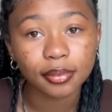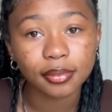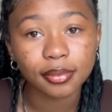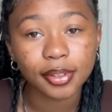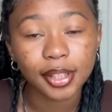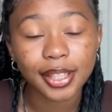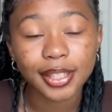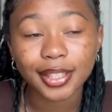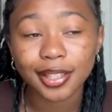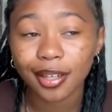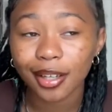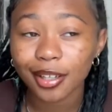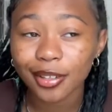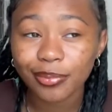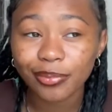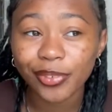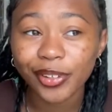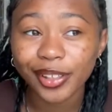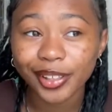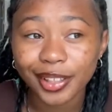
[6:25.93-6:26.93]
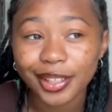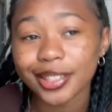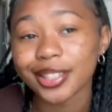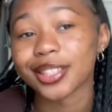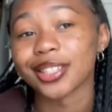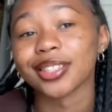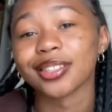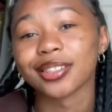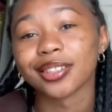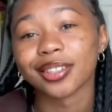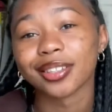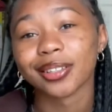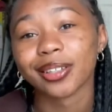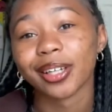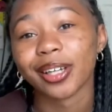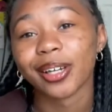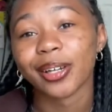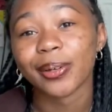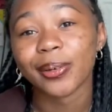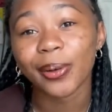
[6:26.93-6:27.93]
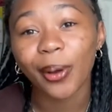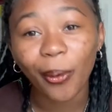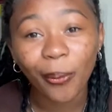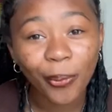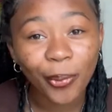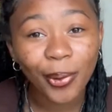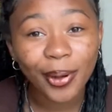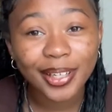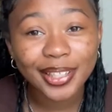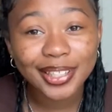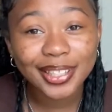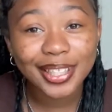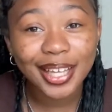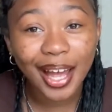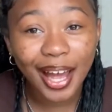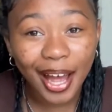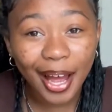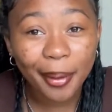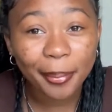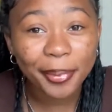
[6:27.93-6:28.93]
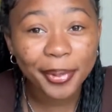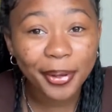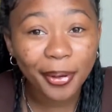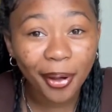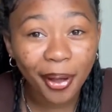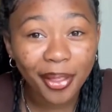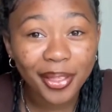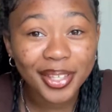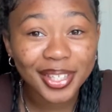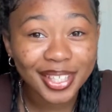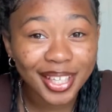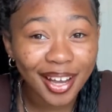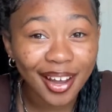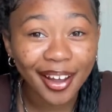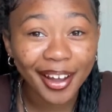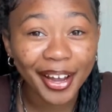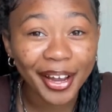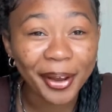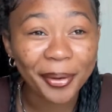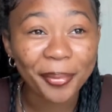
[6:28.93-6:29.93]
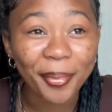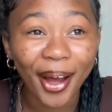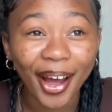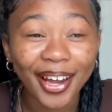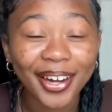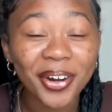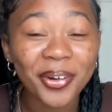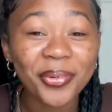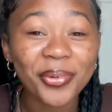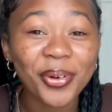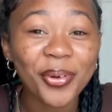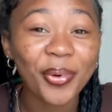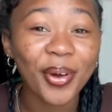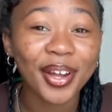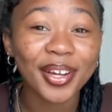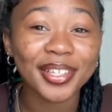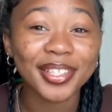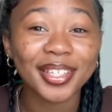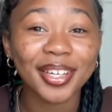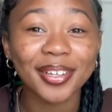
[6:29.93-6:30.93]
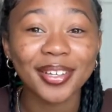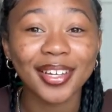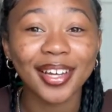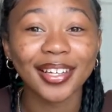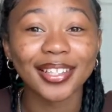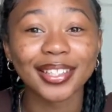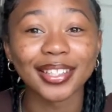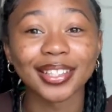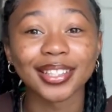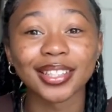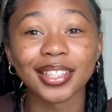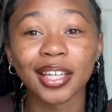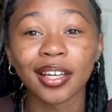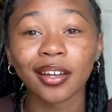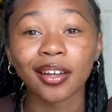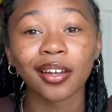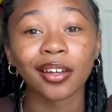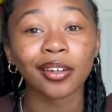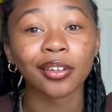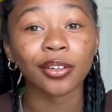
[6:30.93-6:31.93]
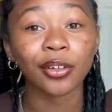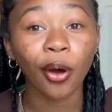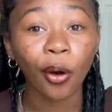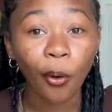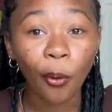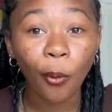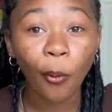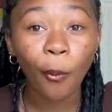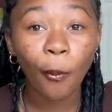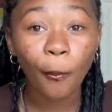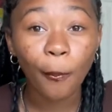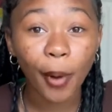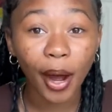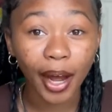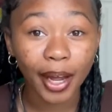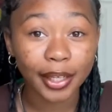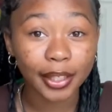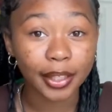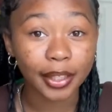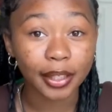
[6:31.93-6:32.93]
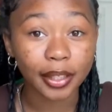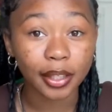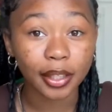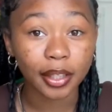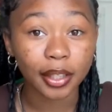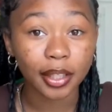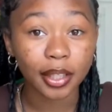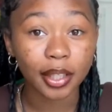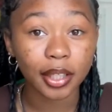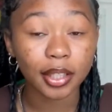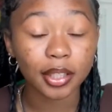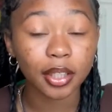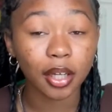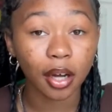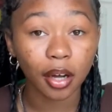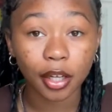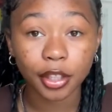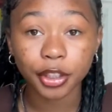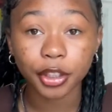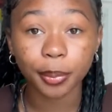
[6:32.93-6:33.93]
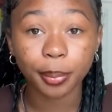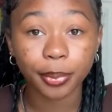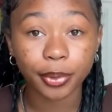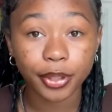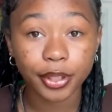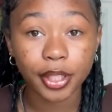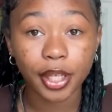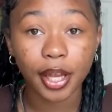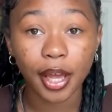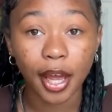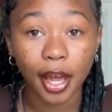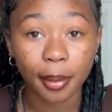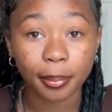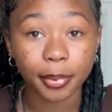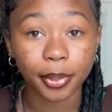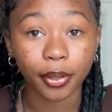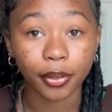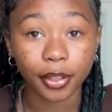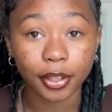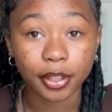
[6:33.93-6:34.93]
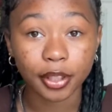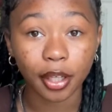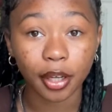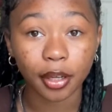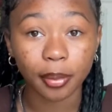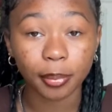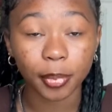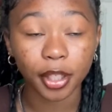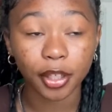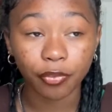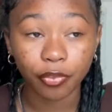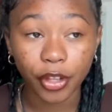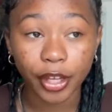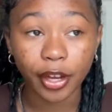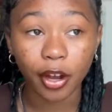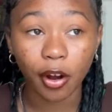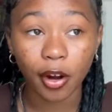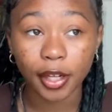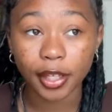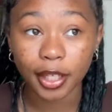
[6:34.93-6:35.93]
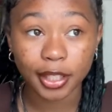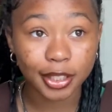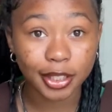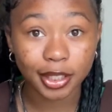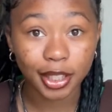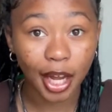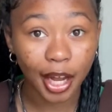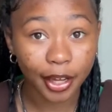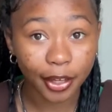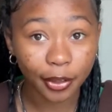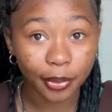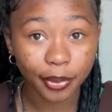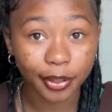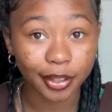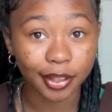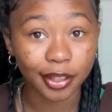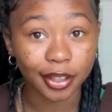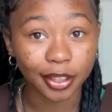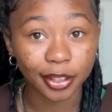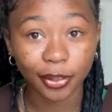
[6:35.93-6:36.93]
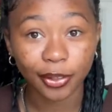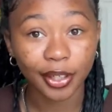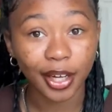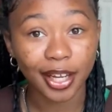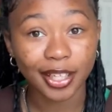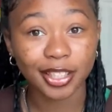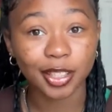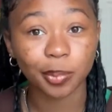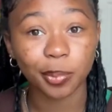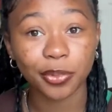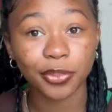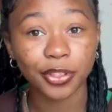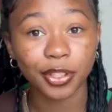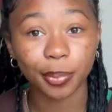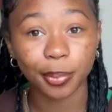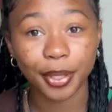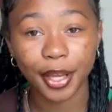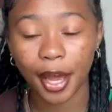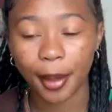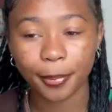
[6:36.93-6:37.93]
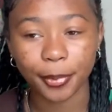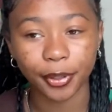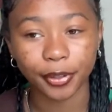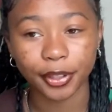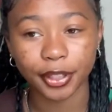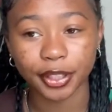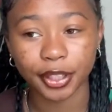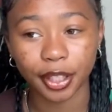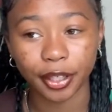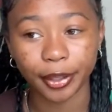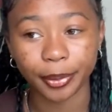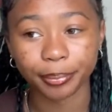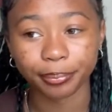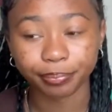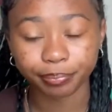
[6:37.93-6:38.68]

It's unrealistic. No one's happy all the time. I don't know how to tell you guys this. Nobody is 100% happy all the time. And if they are, that's not healthy. You're not supposed to be happy all the time.